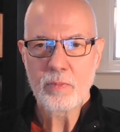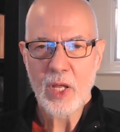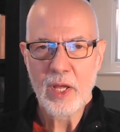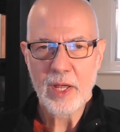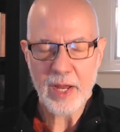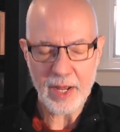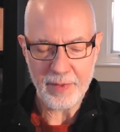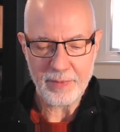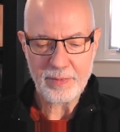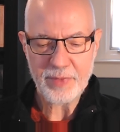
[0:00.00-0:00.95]

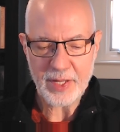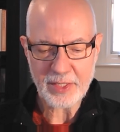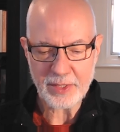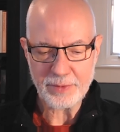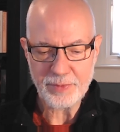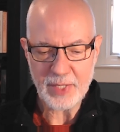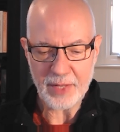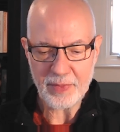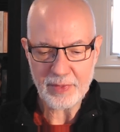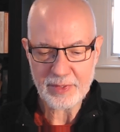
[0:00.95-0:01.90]
Yeah, thank you.
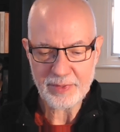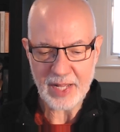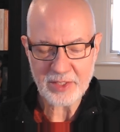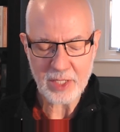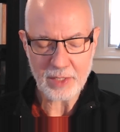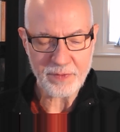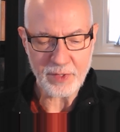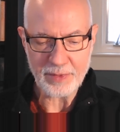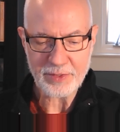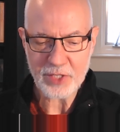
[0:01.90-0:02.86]
That's
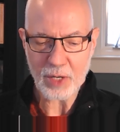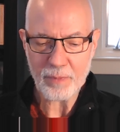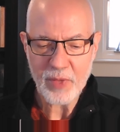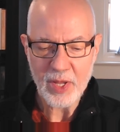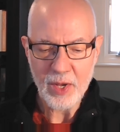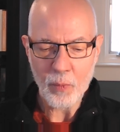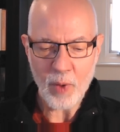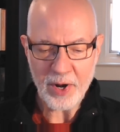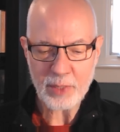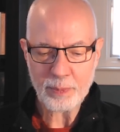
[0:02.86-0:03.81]
helpful. So
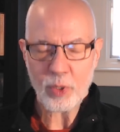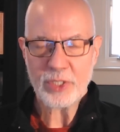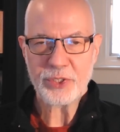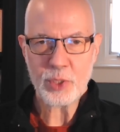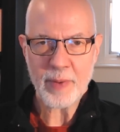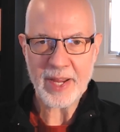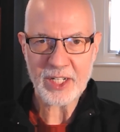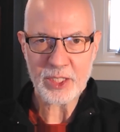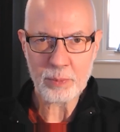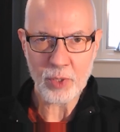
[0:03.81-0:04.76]
one of the points you make
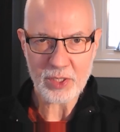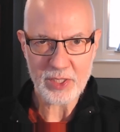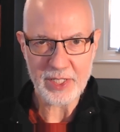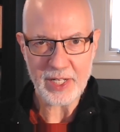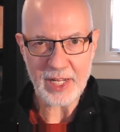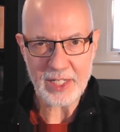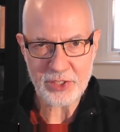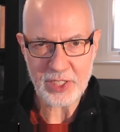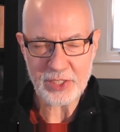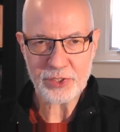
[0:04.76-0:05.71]
in the booklet
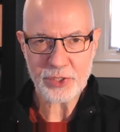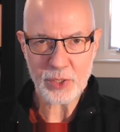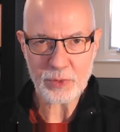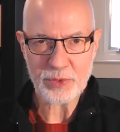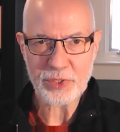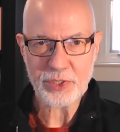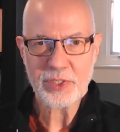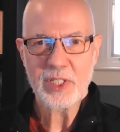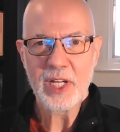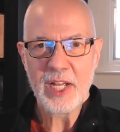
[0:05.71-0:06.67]
is that
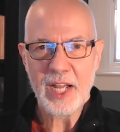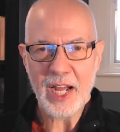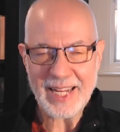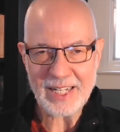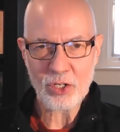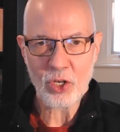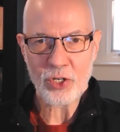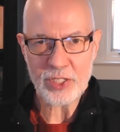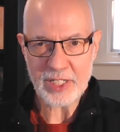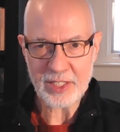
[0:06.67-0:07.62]
students in
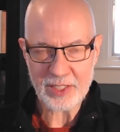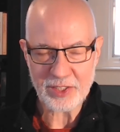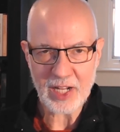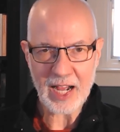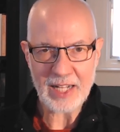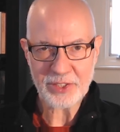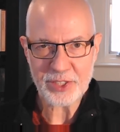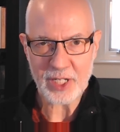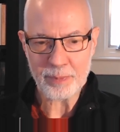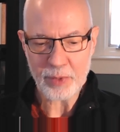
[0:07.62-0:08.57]
learning this
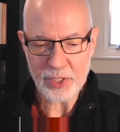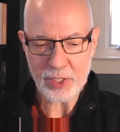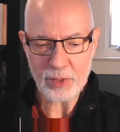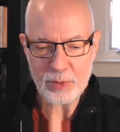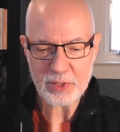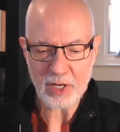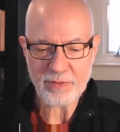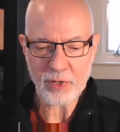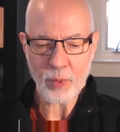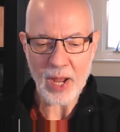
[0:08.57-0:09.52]
concept use a
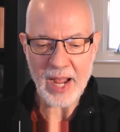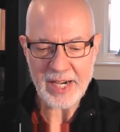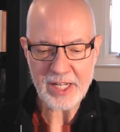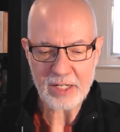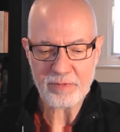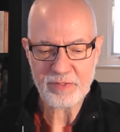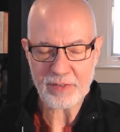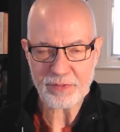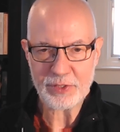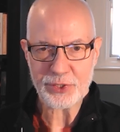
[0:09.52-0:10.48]
variety of
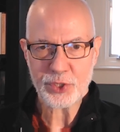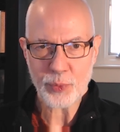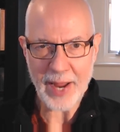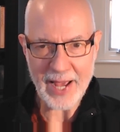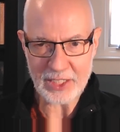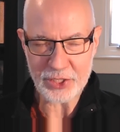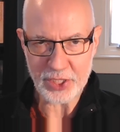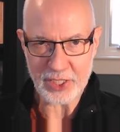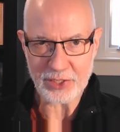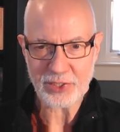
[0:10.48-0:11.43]
different
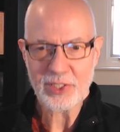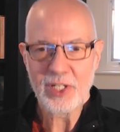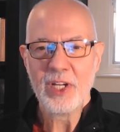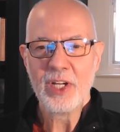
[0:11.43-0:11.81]
strategies